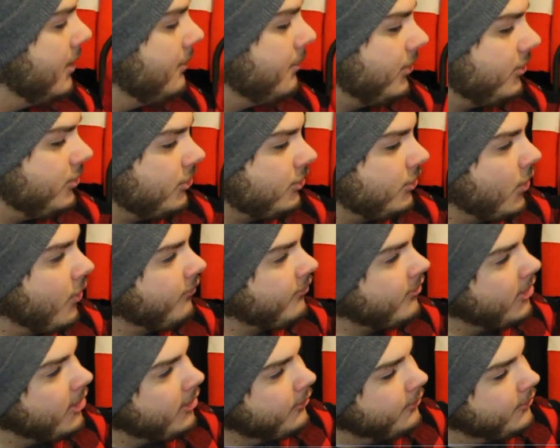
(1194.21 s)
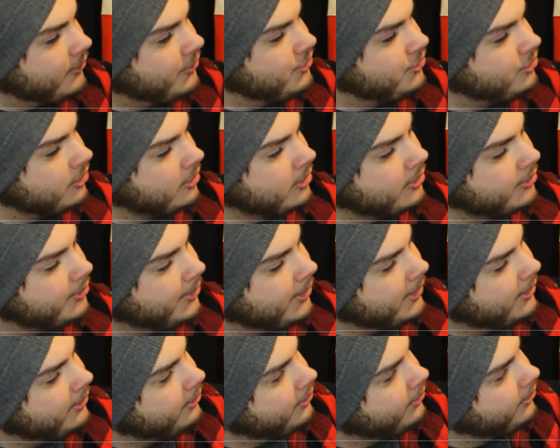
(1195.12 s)
But just overall, the
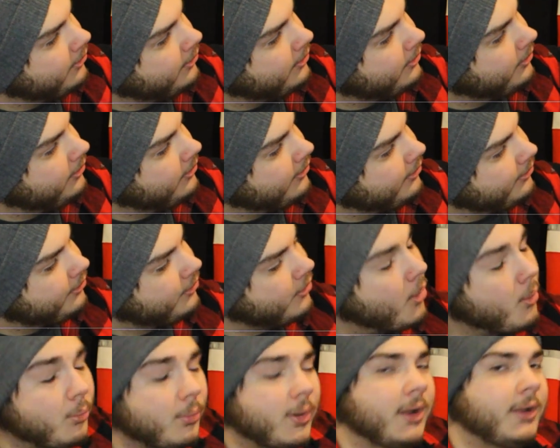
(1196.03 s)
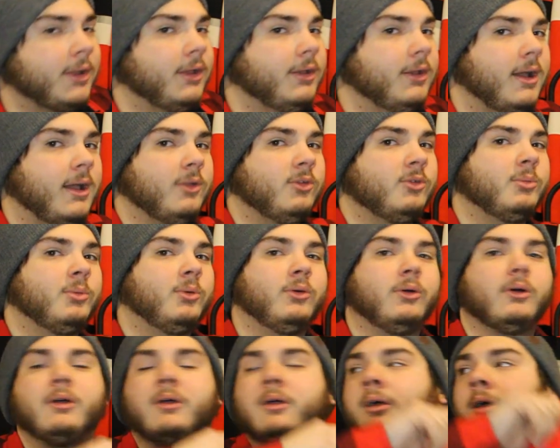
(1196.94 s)
jersey is so
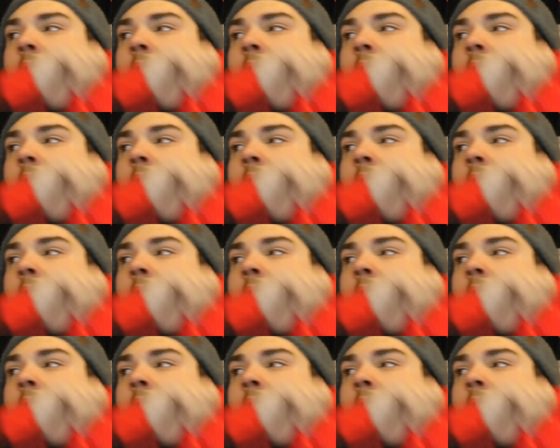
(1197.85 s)
recognizable.